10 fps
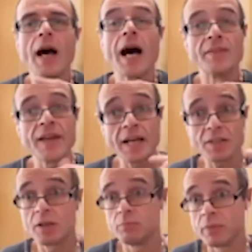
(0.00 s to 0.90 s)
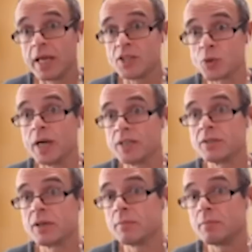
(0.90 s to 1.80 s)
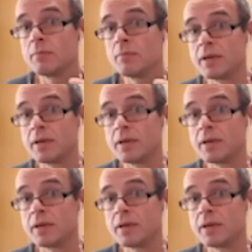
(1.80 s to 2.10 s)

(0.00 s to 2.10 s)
And that is quite uh,